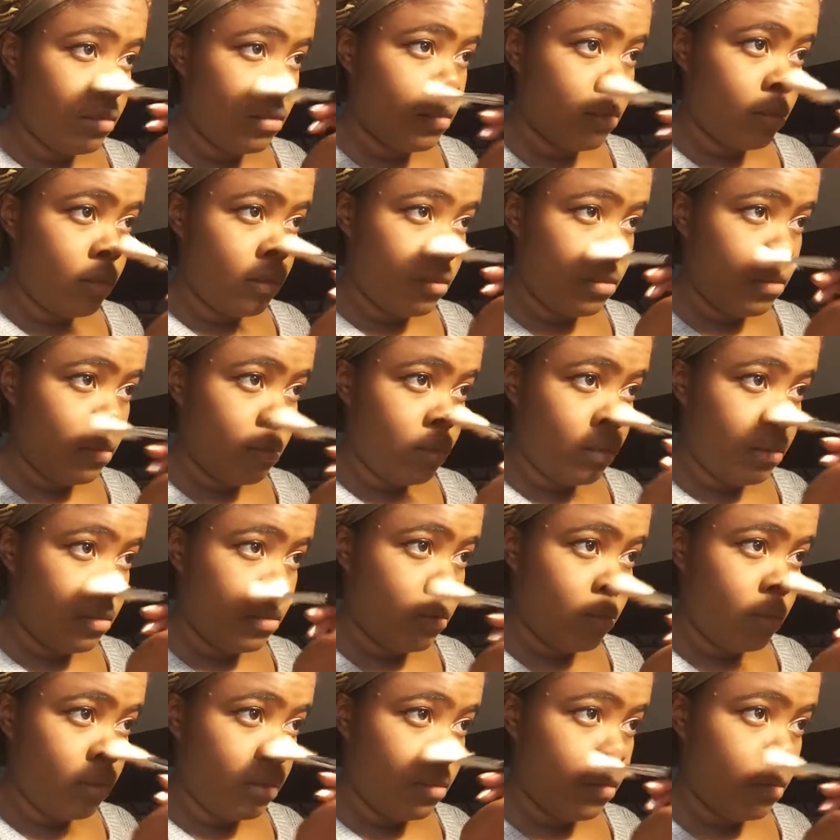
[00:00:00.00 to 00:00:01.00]
and then like
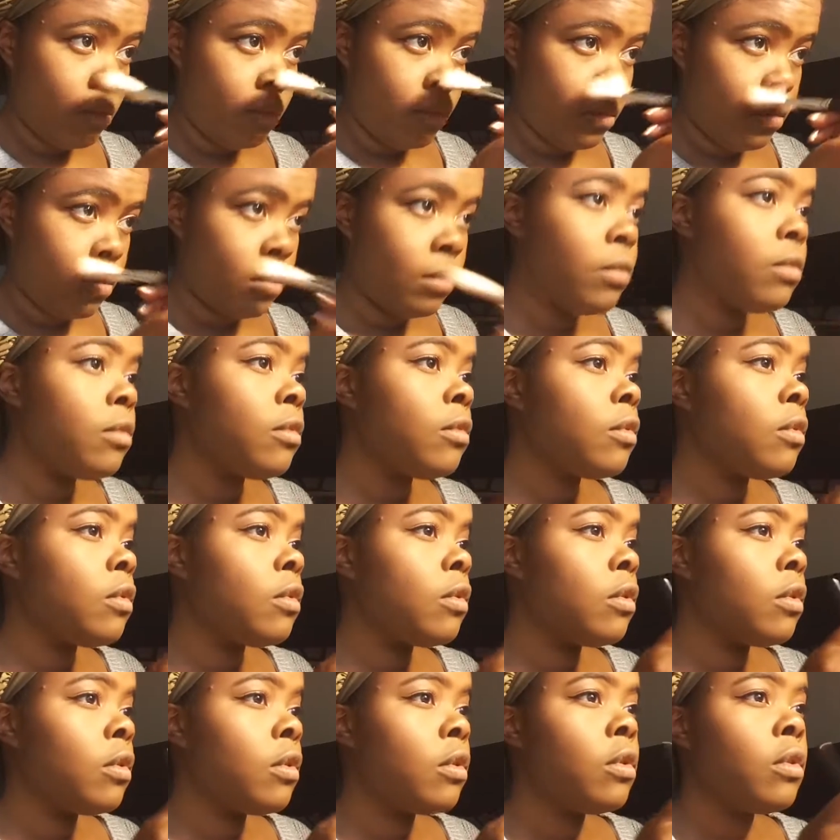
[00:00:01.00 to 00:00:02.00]
somebody's like, hey, would you
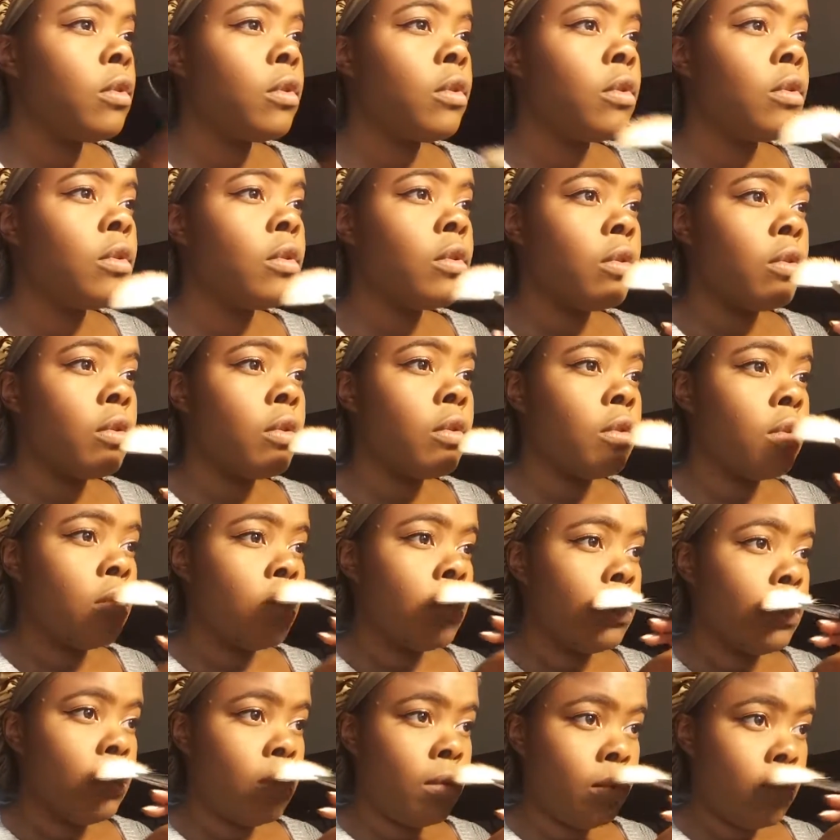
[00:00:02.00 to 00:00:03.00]
like
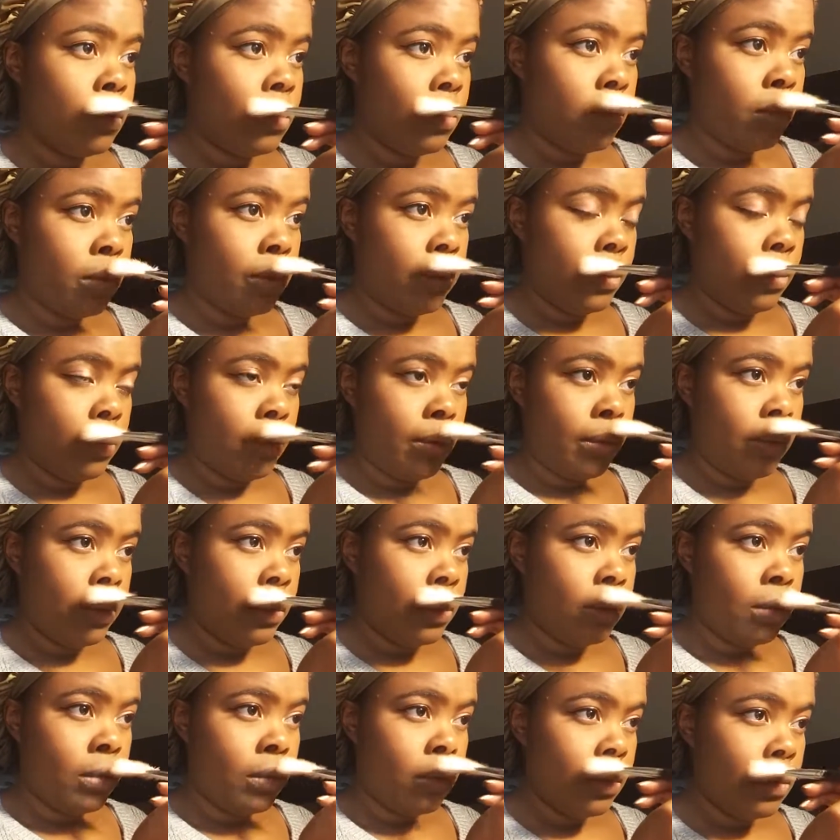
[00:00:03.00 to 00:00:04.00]
this
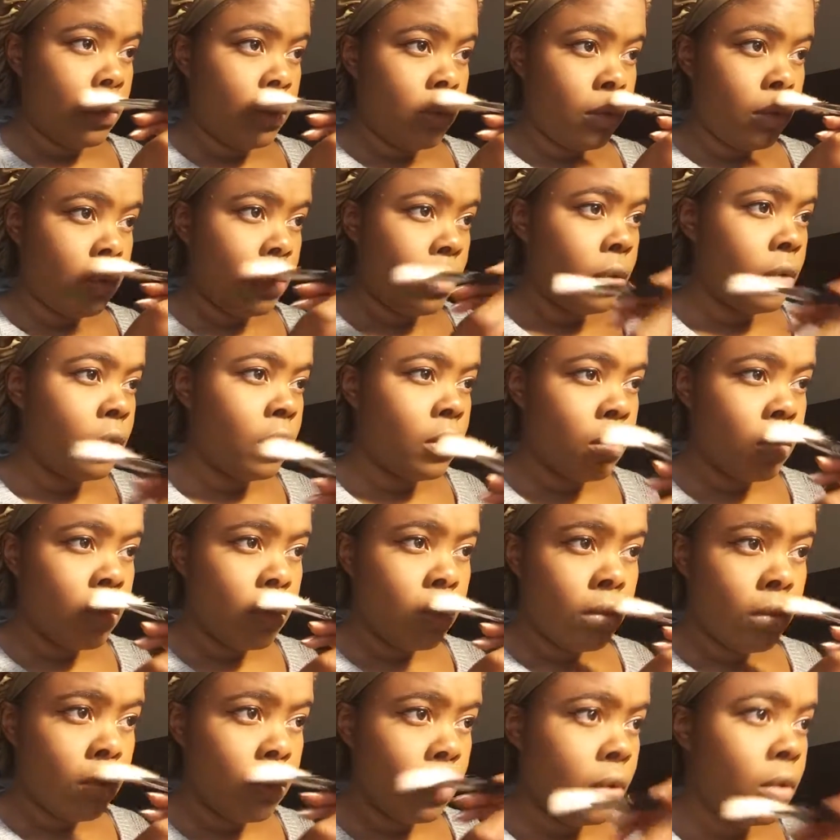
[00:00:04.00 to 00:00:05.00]

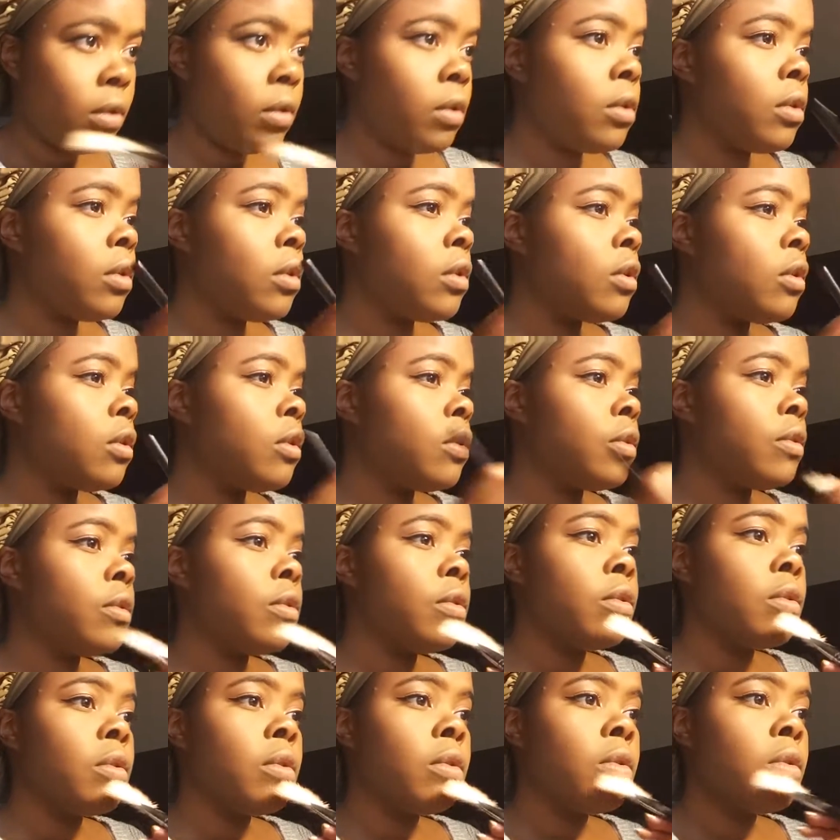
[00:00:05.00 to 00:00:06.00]
scone, and it
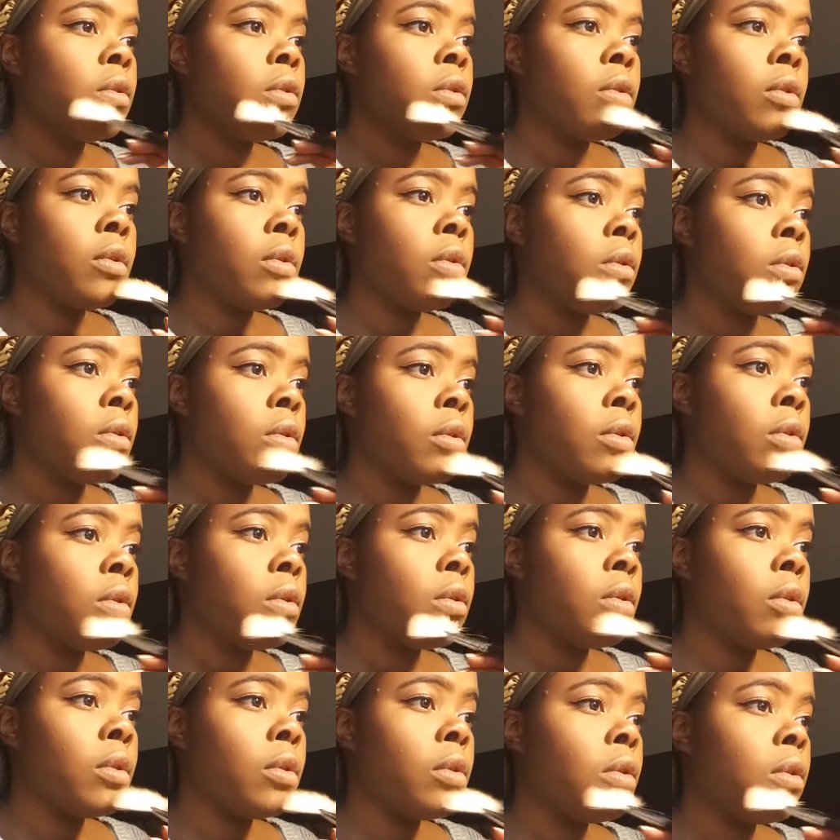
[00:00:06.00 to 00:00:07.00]
has like a bunch
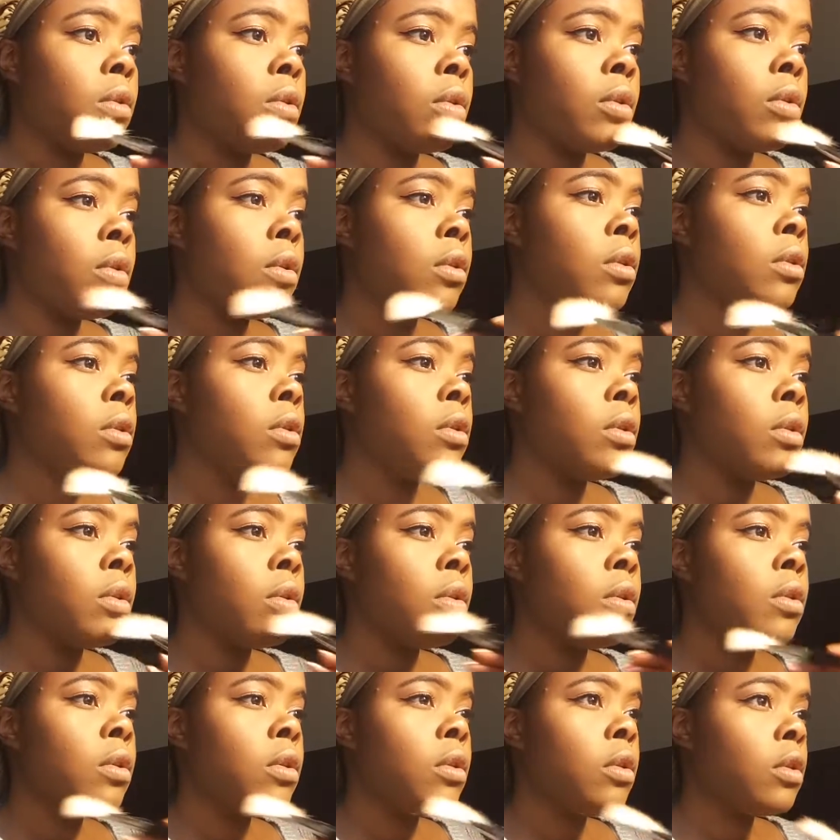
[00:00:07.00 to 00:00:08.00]
of
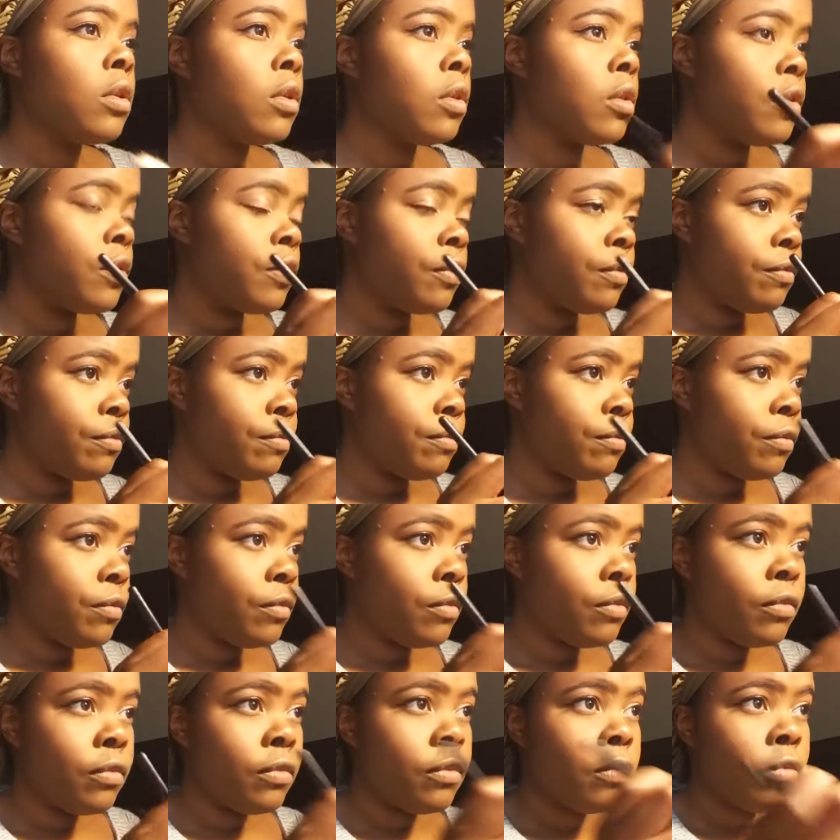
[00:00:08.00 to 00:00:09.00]
cinnamon and cardamom
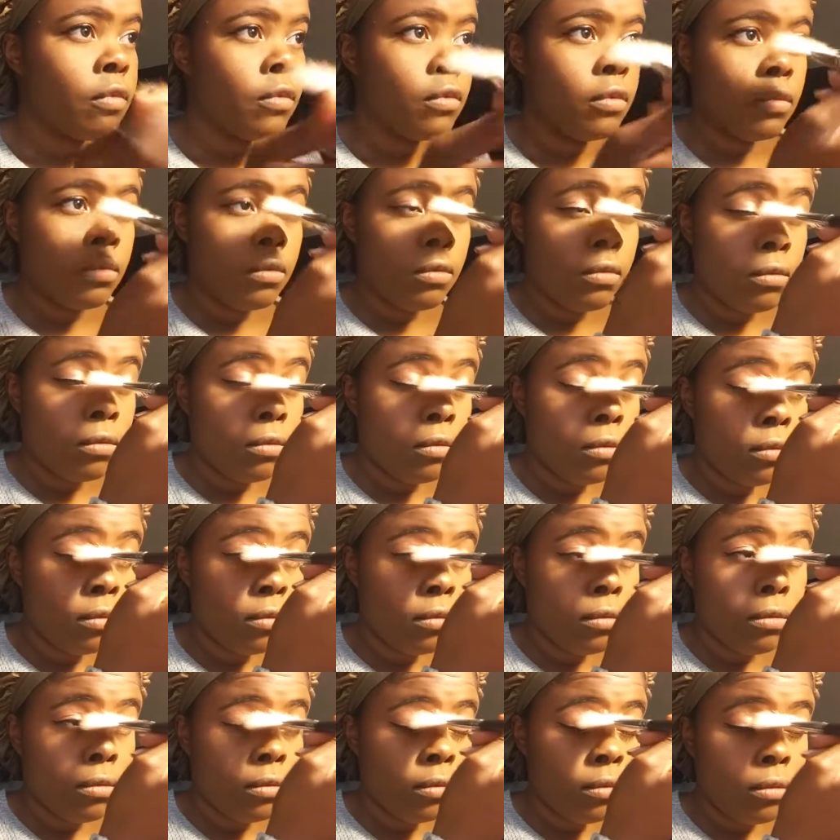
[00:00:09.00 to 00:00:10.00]
sprinkled on it, and so
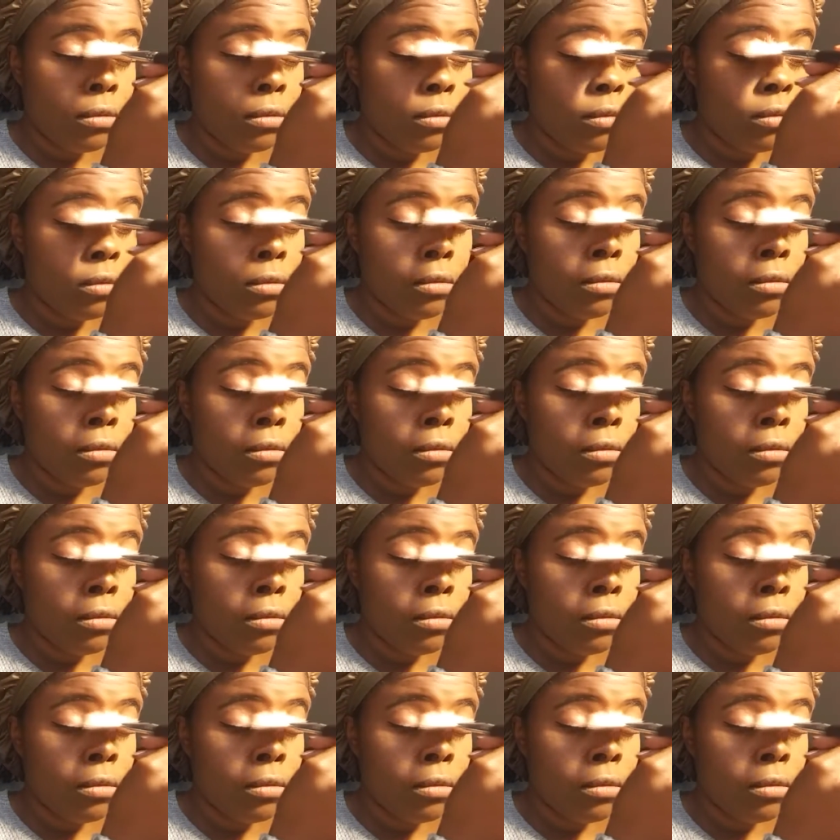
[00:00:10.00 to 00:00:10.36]
you're like